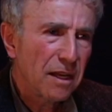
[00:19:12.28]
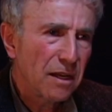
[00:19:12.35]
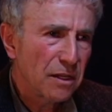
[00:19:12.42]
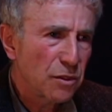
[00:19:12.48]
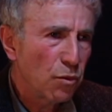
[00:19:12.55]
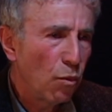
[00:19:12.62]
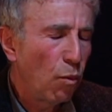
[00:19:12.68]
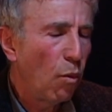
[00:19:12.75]
tell
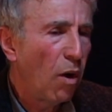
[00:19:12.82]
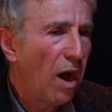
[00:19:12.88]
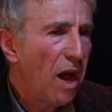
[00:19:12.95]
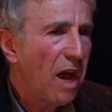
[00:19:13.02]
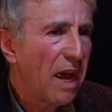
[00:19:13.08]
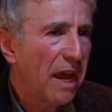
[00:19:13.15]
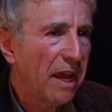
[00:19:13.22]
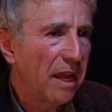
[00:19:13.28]
us
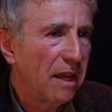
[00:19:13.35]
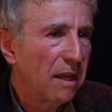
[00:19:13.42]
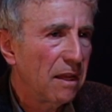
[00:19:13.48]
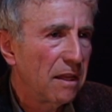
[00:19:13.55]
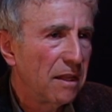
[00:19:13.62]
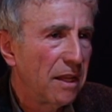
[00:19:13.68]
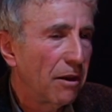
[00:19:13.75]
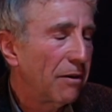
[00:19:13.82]
why
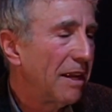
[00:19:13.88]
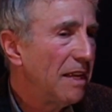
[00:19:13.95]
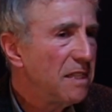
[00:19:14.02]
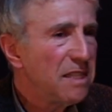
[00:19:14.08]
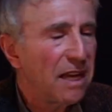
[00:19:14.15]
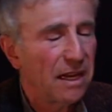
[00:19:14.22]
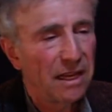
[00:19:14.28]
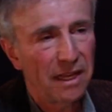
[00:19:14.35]
there
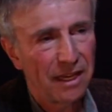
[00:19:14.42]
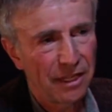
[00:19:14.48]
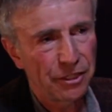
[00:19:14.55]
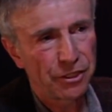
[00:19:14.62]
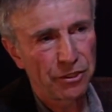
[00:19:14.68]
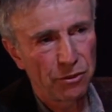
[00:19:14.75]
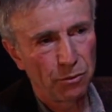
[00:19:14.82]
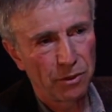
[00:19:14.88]
is any
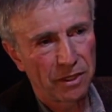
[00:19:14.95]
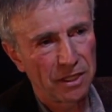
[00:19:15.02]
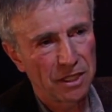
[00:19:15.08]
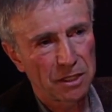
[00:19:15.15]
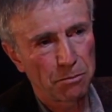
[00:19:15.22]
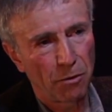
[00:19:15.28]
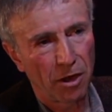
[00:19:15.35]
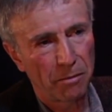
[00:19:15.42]
issue with
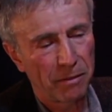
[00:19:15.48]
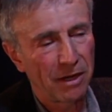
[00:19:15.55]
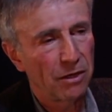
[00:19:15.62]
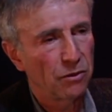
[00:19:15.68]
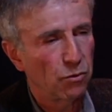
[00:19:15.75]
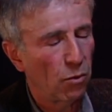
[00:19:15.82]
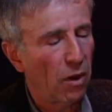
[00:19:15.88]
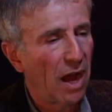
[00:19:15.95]
these smart
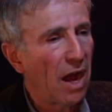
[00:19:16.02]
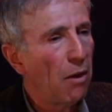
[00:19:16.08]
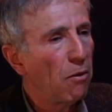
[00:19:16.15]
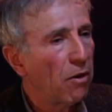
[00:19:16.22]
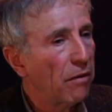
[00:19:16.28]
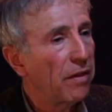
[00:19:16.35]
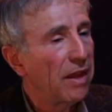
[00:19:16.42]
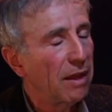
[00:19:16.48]
meters. How
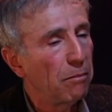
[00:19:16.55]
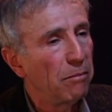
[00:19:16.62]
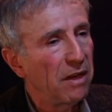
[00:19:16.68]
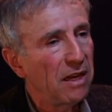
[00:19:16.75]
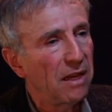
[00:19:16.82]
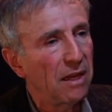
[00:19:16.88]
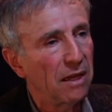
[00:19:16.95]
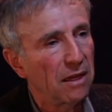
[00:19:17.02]
are they
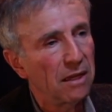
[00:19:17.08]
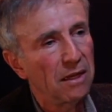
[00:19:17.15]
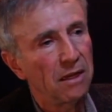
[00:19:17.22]
emitting